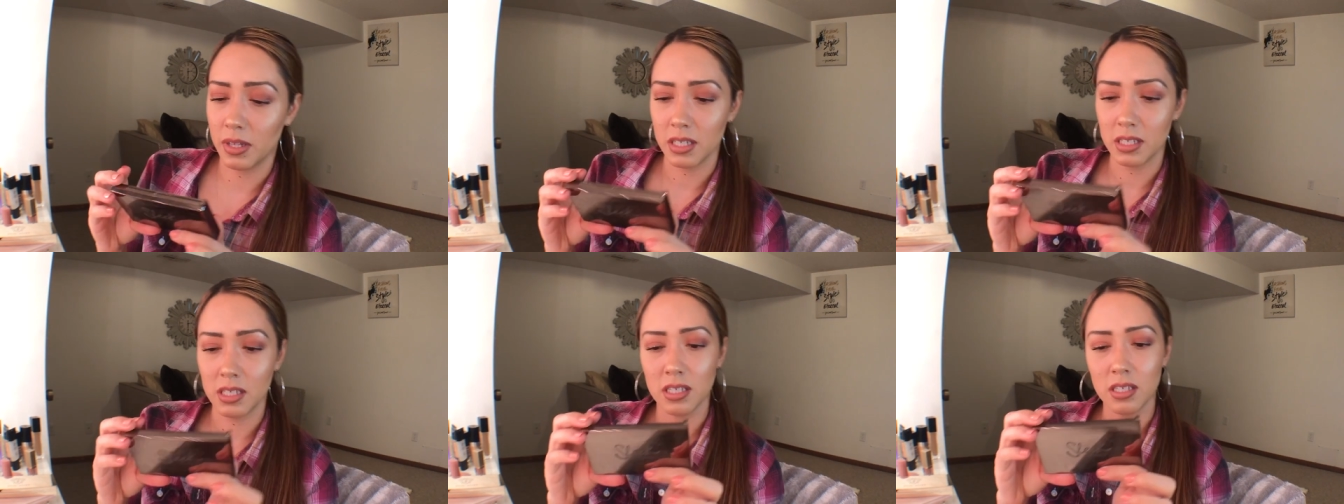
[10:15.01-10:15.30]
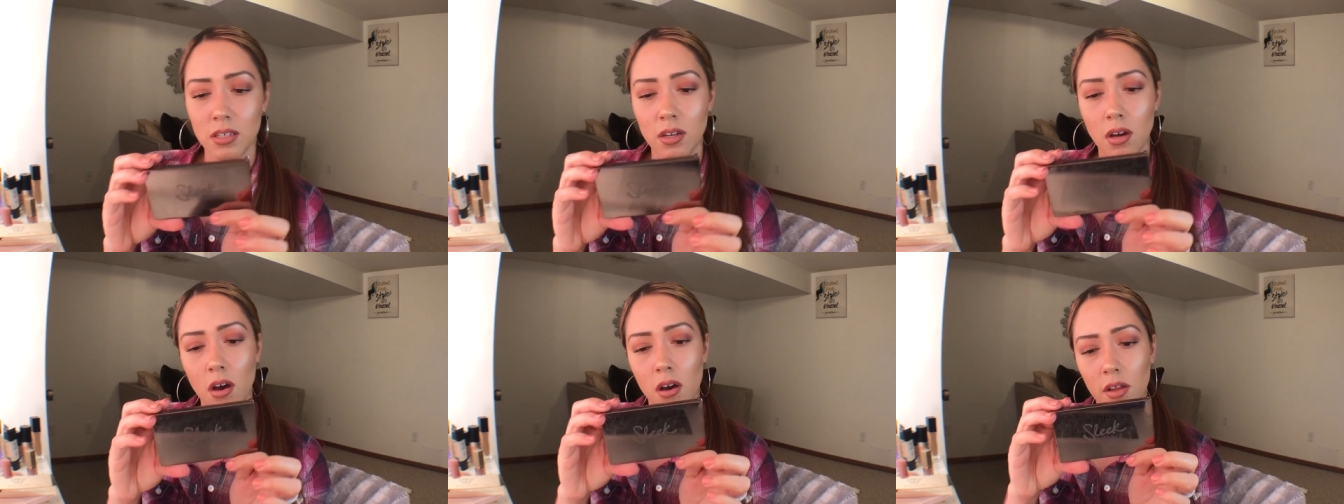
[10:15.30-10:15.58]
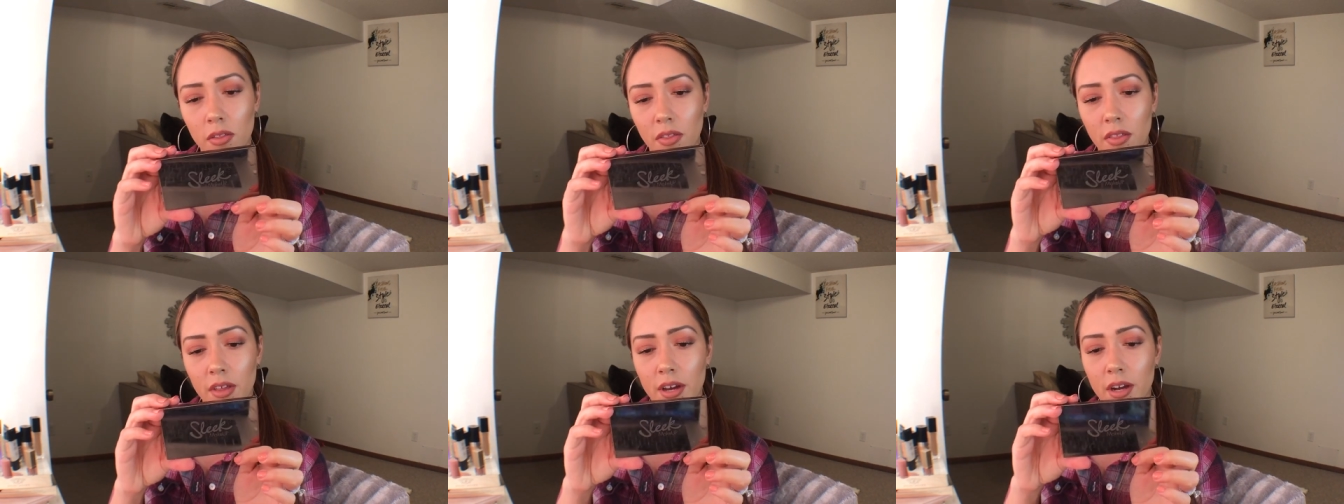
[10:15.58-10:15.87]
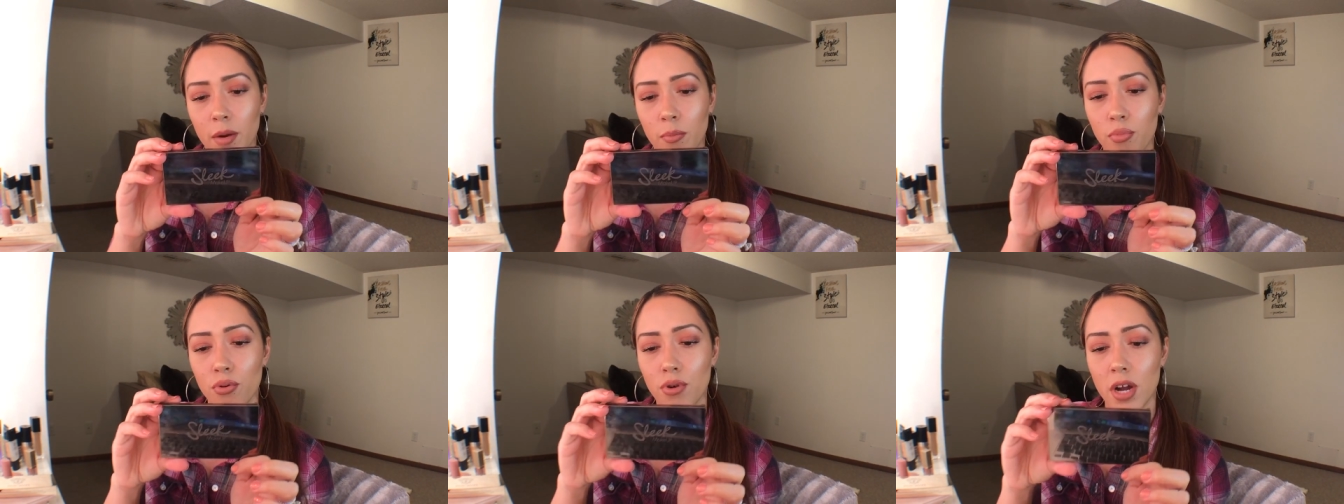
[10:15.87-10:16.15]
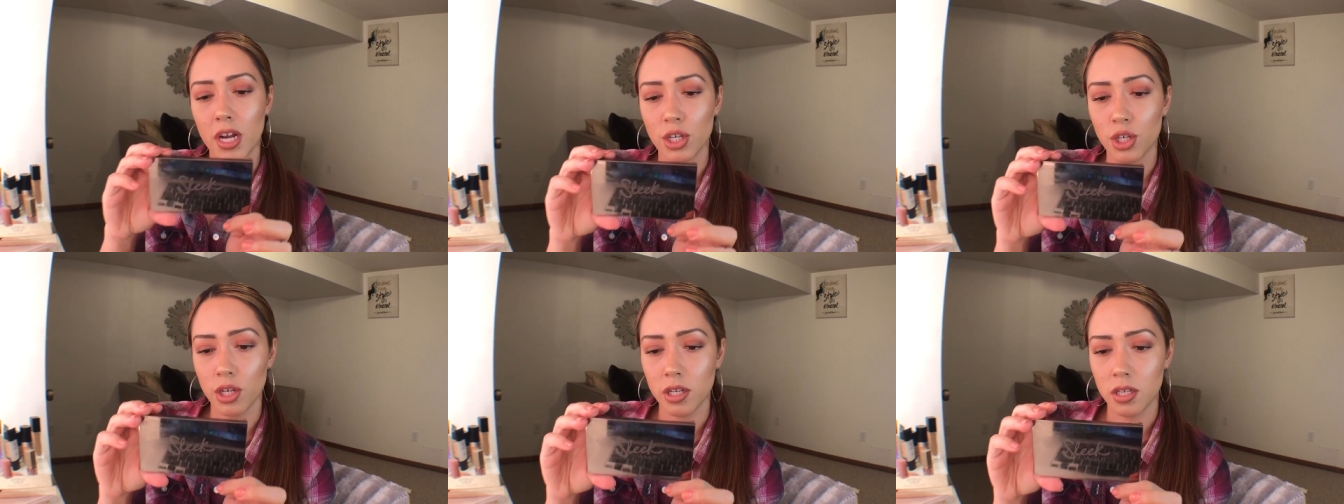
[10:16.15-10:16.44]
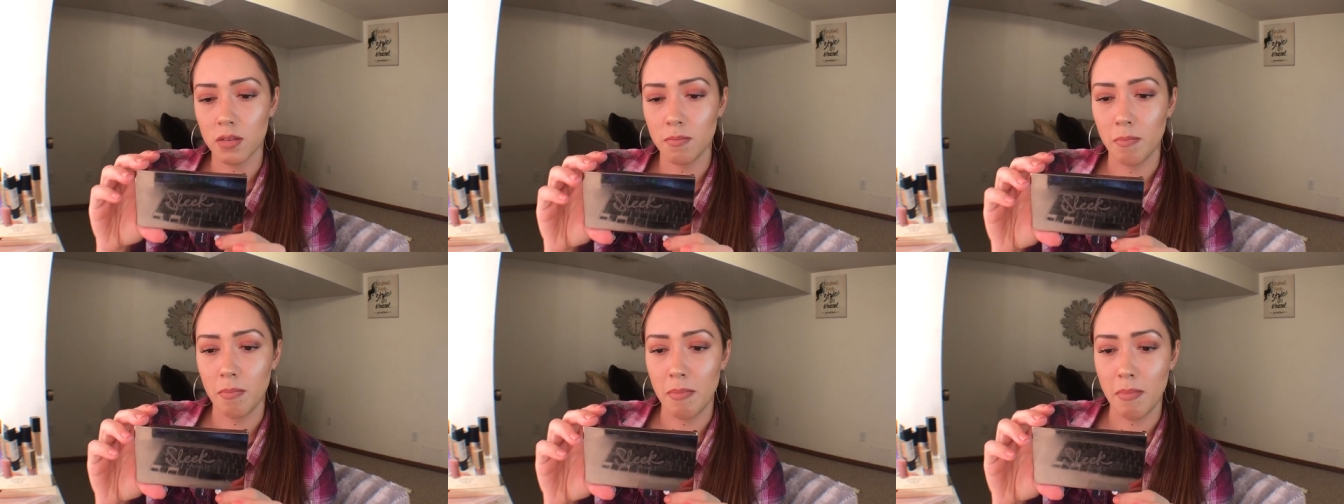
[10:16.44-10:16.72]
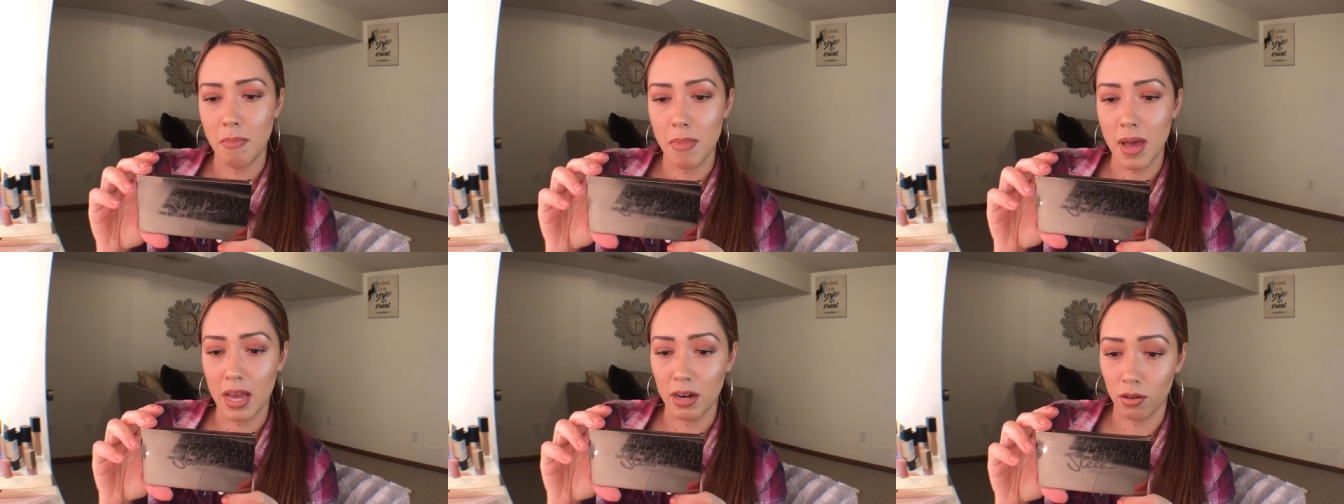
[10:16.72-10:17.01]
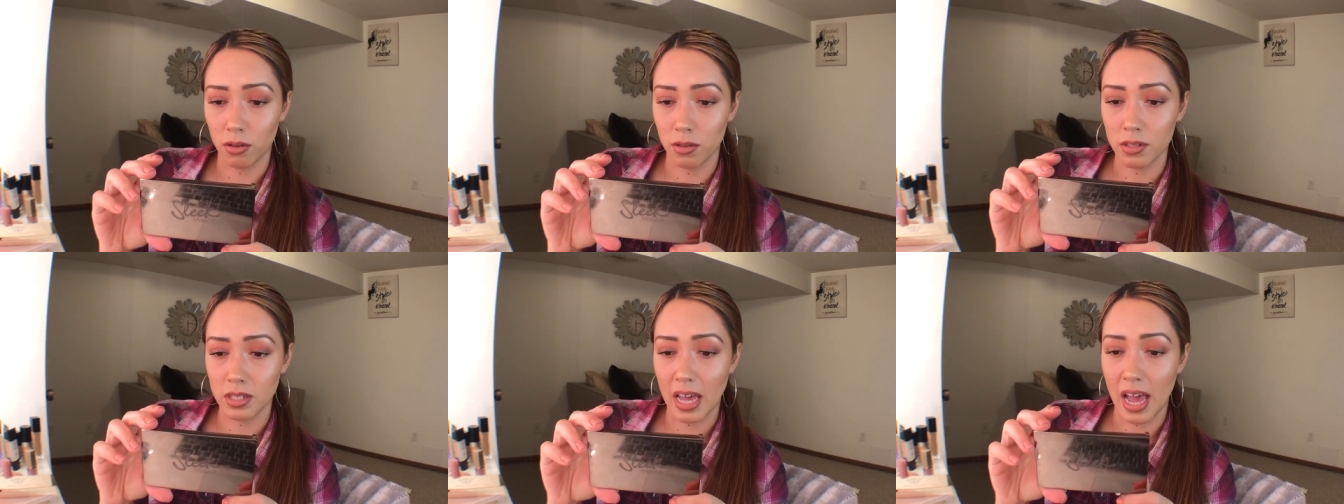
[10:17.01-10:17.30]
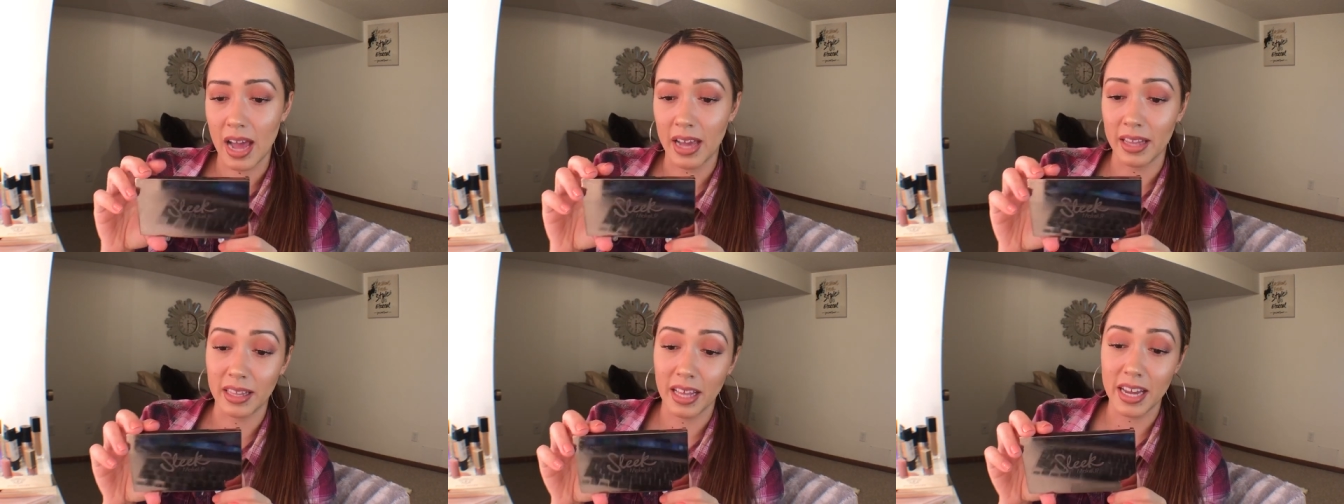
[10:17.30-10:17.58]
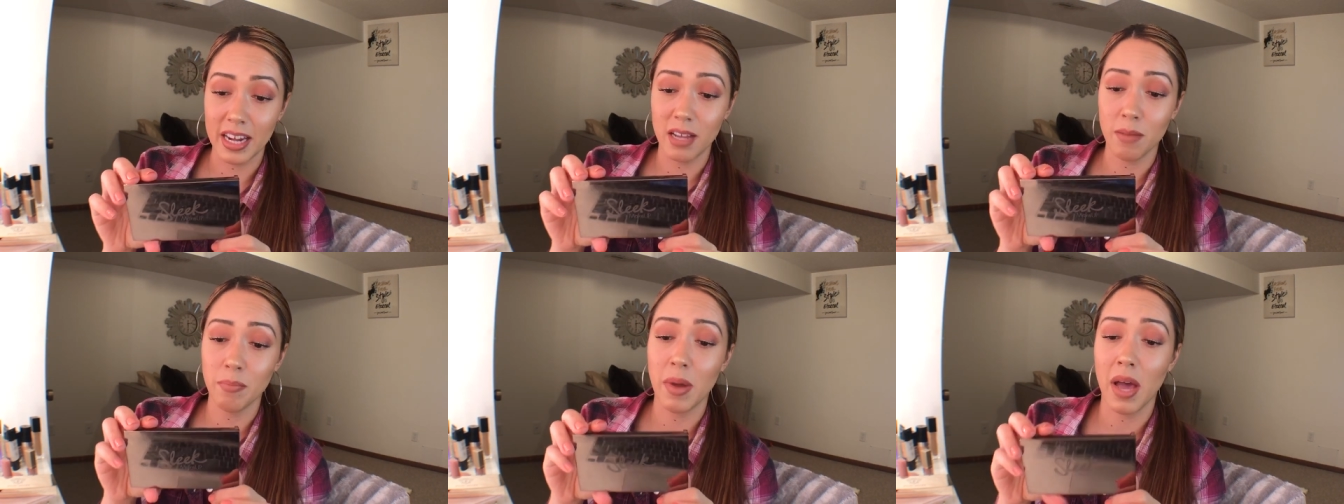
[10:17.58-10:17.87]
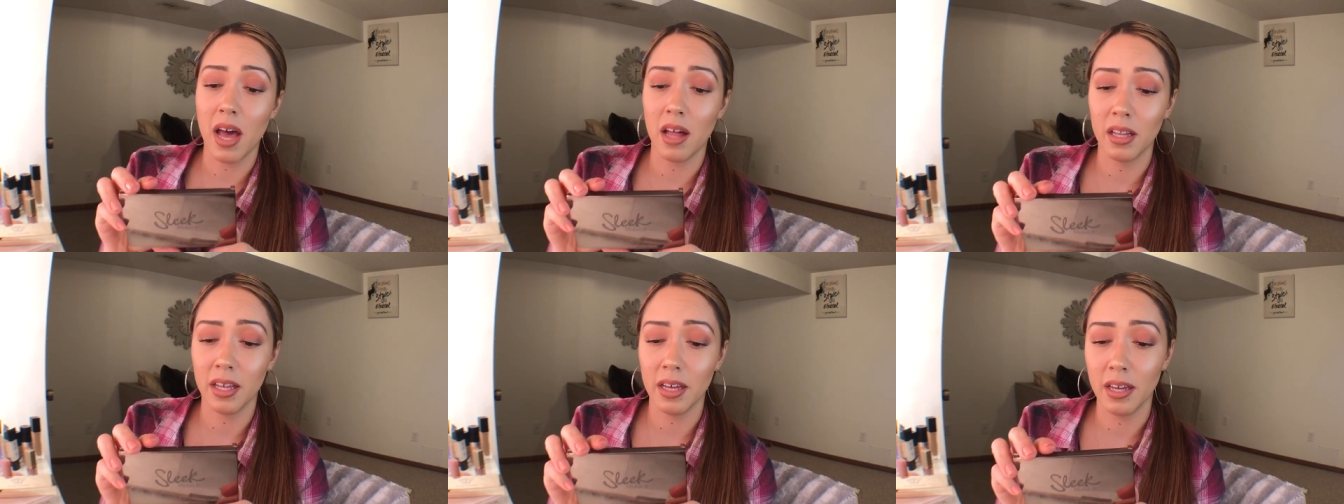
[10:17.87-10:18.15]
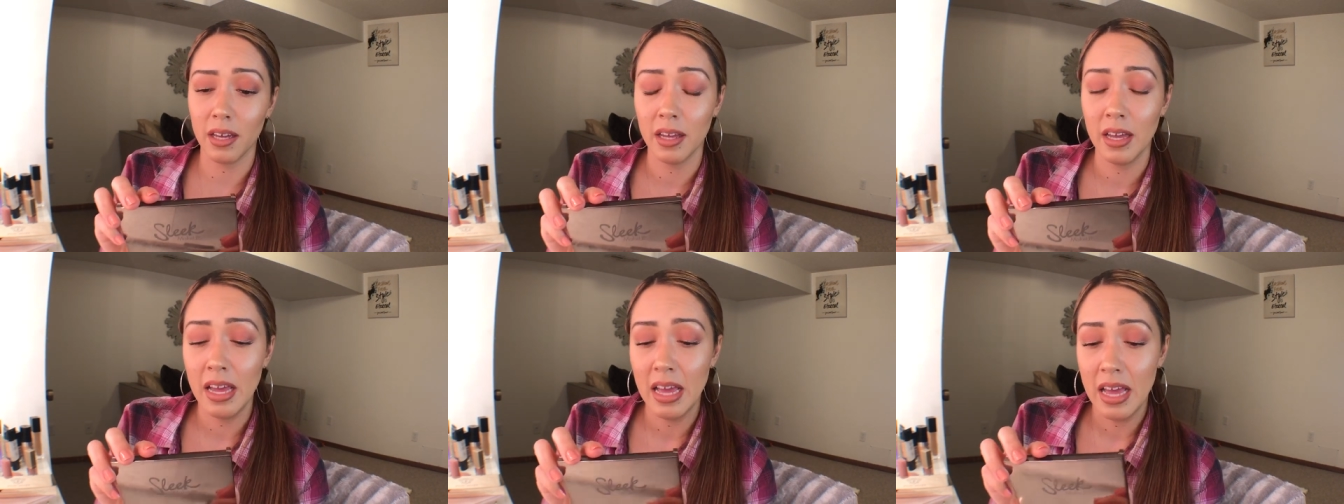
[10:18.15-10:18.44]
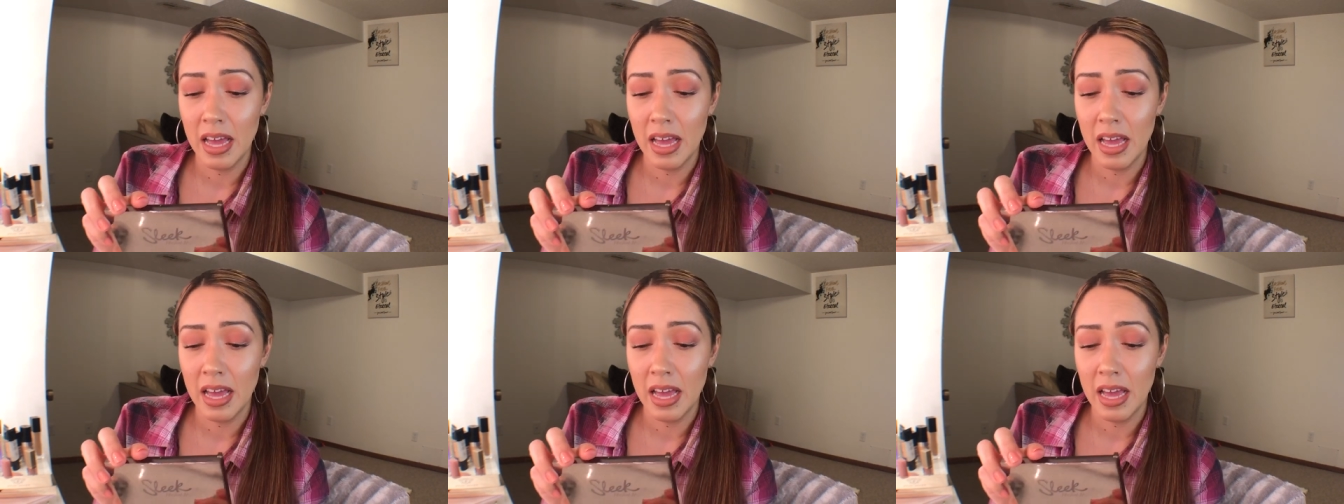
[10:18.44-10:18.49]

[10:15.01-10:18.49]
This is called their Precious Metals Highlighting Palette.